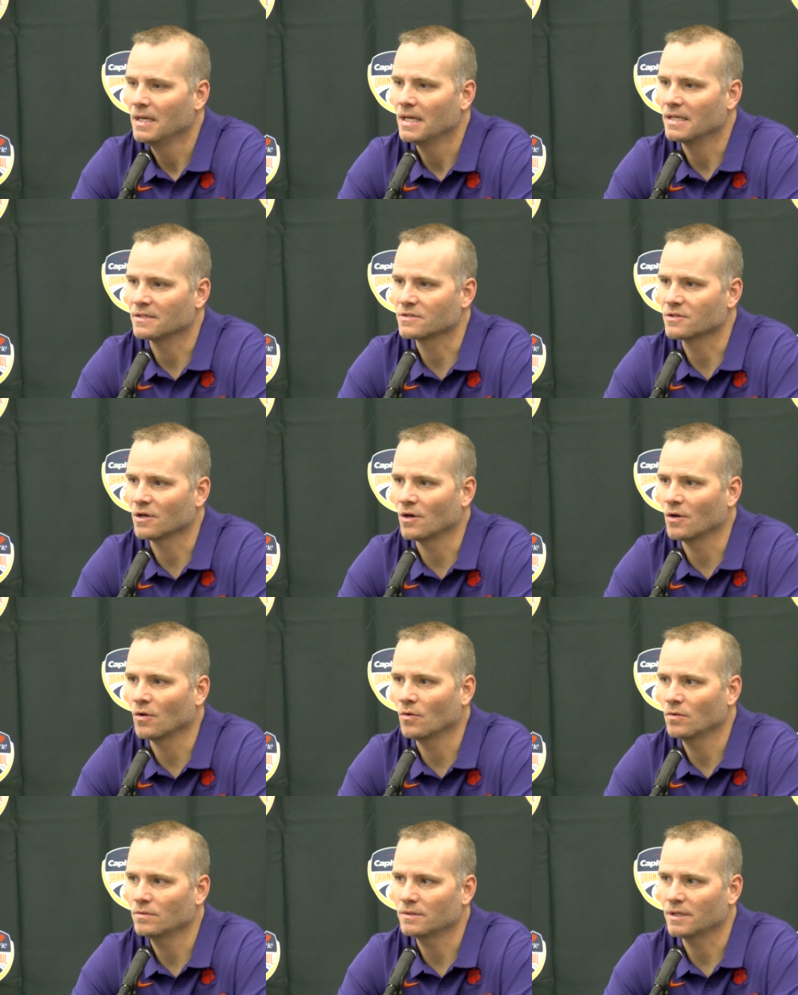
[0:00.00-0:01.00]
And
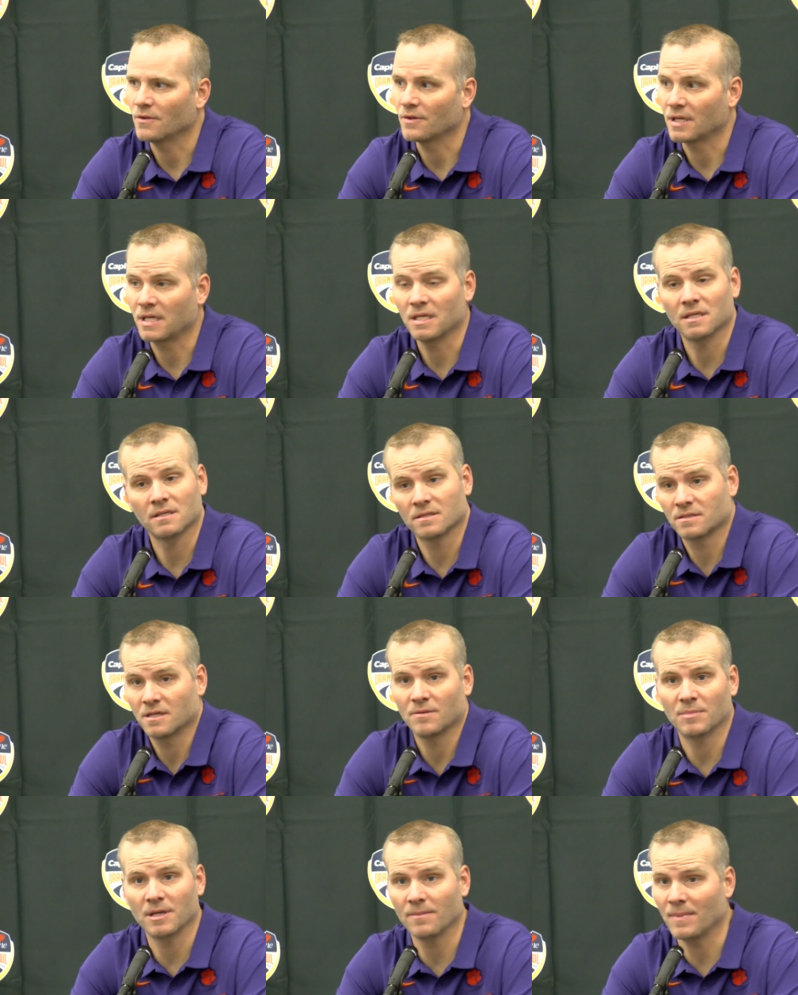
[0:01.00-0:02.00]
so, you know, the key is
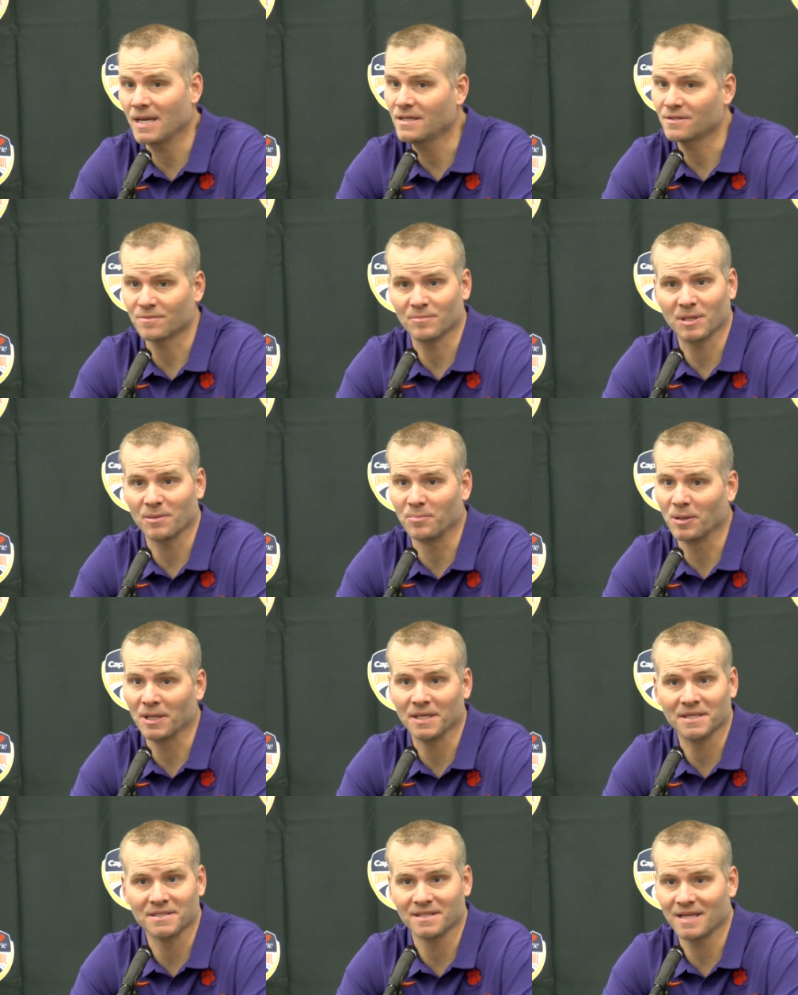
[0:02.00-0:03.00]
going to be to make some big
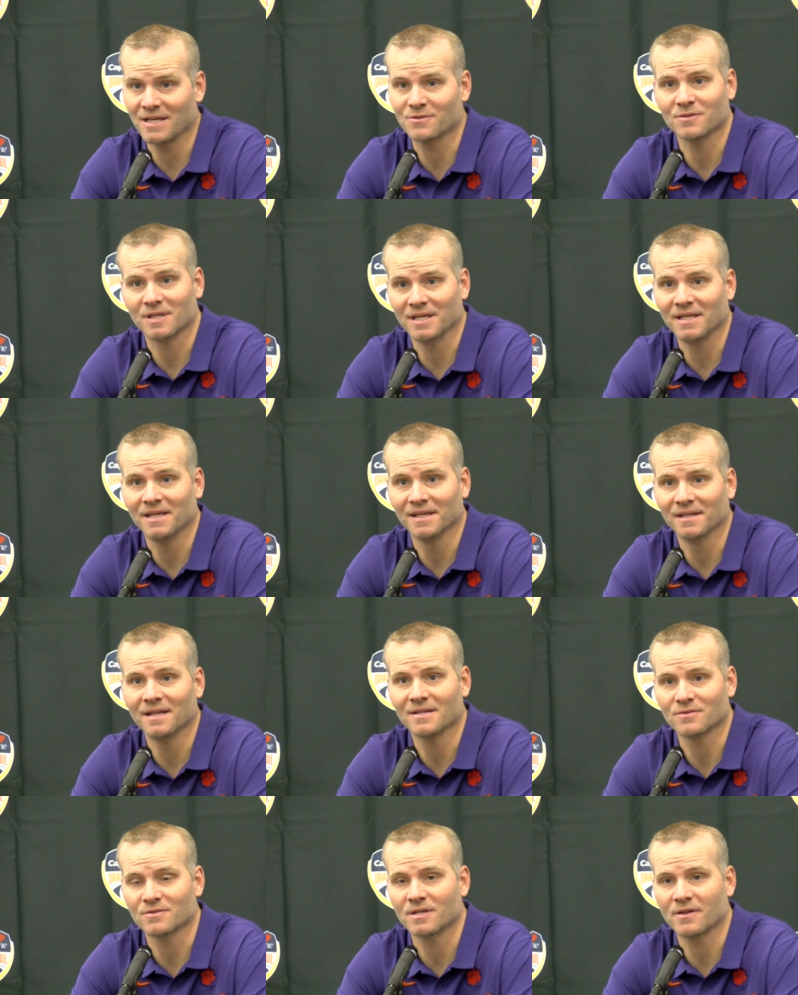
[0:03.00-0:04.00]
plays, and that's what they did.
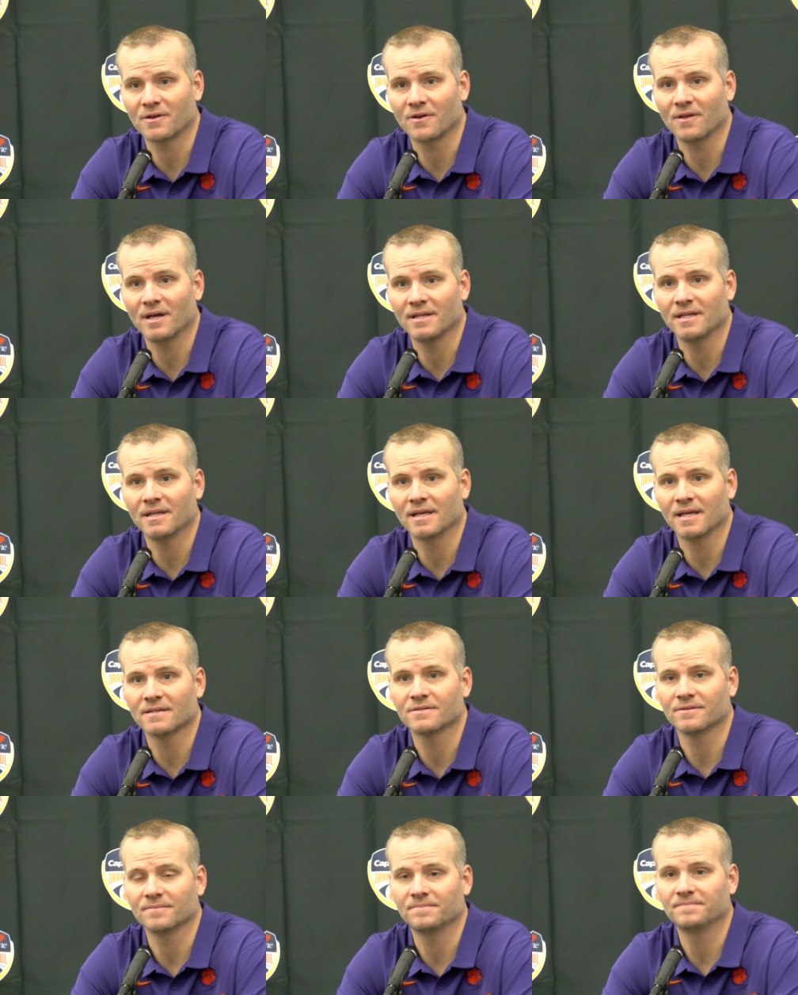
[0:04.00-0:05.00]
That's what South Carolina did
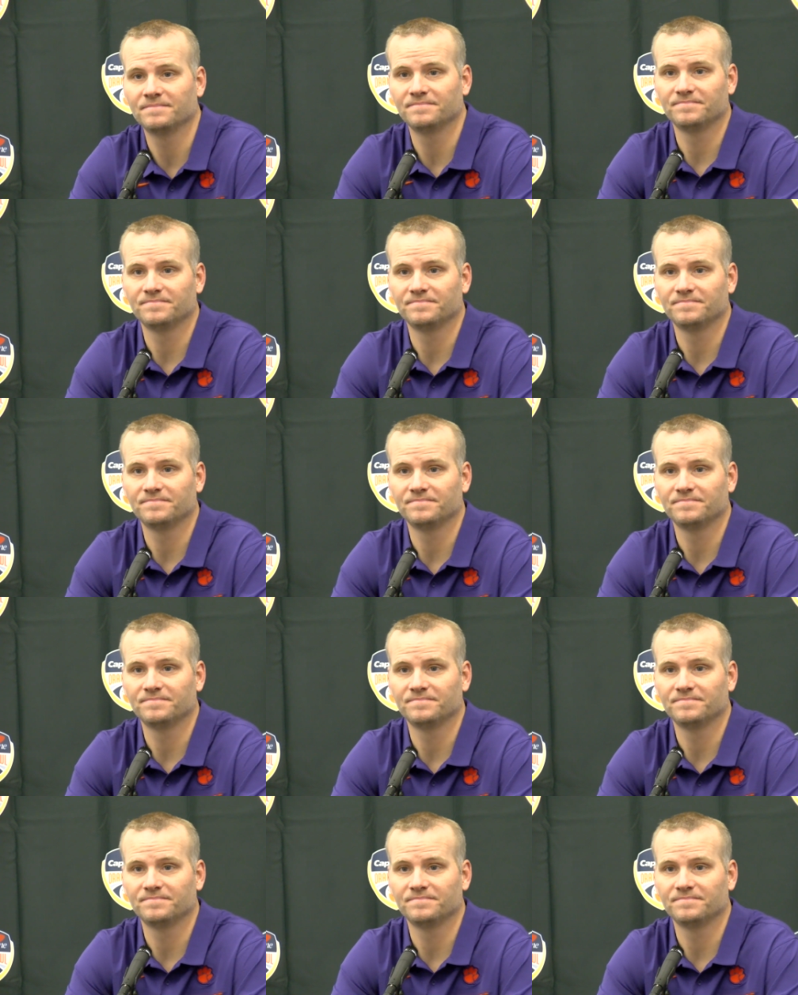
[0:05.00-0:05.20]
against them.